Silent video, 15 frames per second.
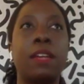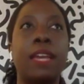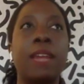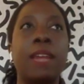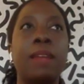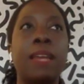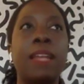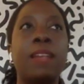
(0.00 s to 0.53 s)

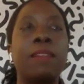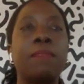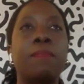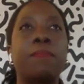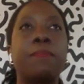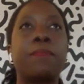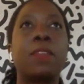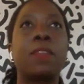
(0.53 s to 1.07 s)
it
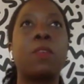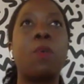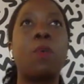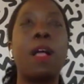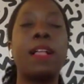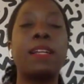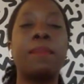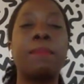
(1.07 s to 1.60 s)

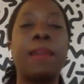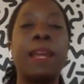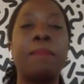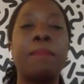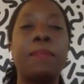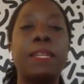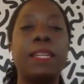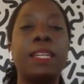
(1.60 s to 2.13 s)
while it
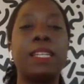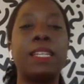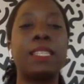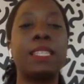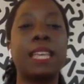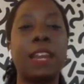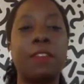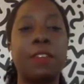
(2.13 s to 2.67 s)
might be a
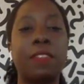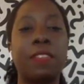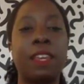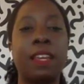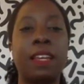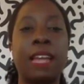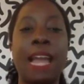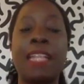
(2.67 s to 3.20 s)
scary
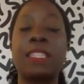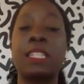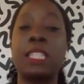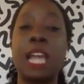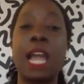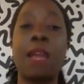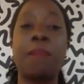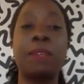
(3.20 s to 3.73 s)
thing at the
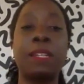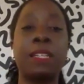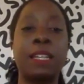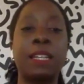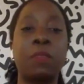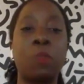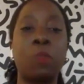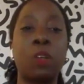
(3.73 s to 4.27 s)
time,
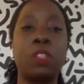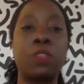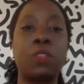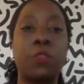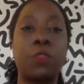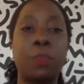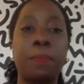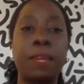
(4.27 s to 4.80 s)
it was
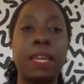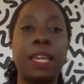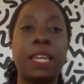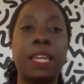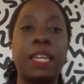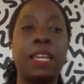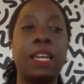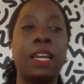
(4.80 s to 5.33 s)
for
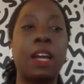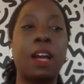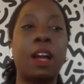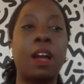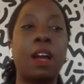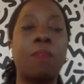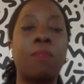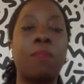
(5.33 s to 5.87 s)
me.
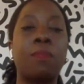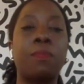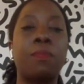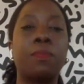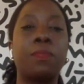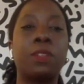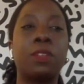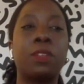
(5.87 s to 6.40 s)

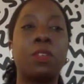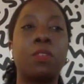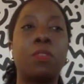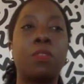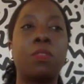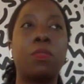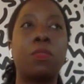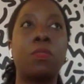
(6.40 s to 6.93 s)

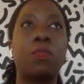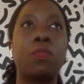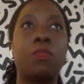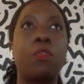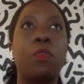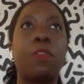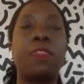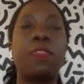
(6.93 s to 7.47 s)

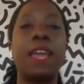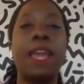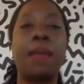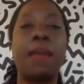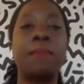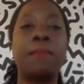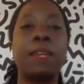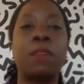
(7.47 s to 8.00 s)
For
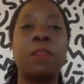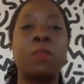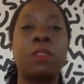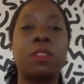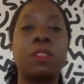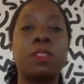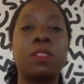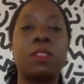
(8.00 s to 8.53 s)
them, it
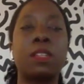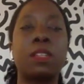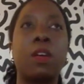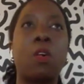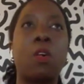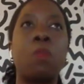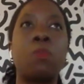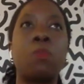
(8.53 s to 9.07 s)
was
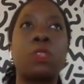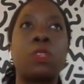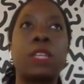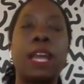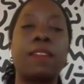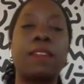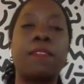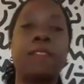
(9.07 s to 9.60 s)
almost
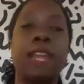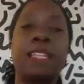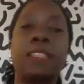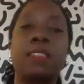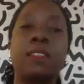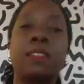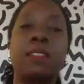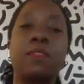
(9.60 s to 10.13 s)
kind of
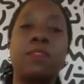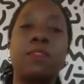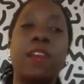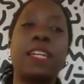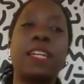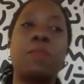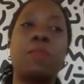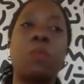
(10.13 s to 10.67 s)
like
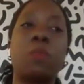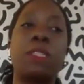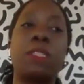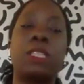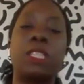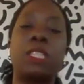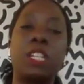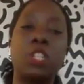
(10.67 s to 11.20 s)
finding a moment
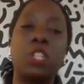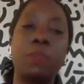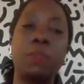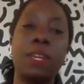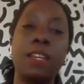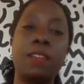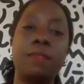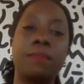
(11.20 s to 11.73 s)
to teach
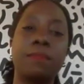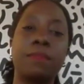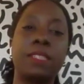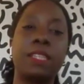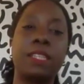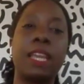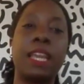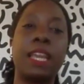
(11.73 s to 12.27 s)
me.
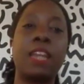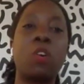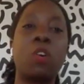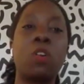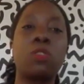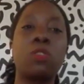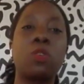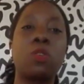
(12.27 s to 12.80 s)
And
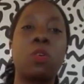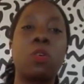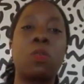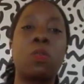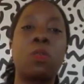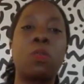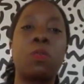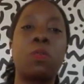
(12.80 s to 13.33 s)

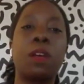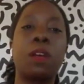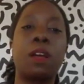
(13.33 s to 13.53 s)
also,